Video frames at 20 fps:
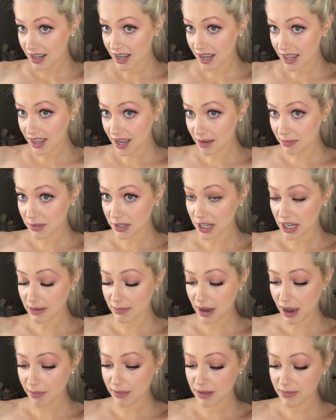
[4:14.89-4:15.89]
And I'm just gonna
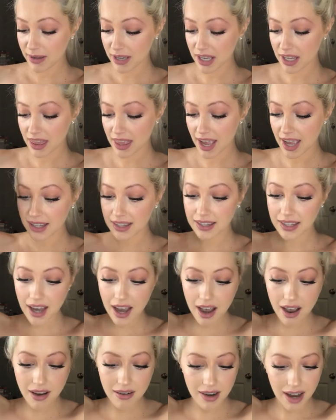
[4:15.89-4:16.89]
bobby pin that
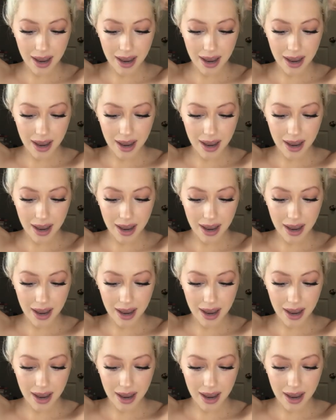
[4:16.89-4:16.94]
down.